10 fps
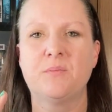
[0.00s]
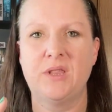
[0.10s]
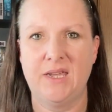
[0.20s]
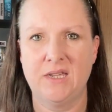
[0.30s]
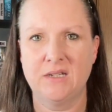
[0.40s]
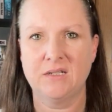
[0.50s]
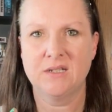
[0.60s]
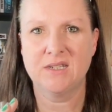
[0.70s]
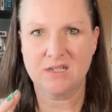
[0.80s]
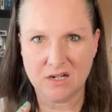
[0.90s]
plan
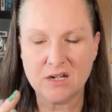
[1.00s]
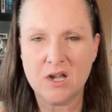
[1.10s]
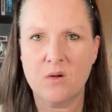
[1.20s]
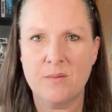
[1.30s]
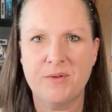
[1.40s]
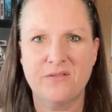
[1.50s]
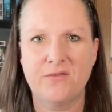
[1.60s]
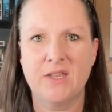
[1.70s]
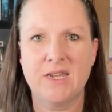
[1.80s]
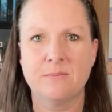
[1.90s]
is going to go up in
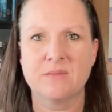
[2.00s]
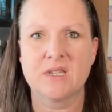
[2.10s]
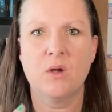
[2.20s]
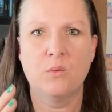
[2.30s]
flames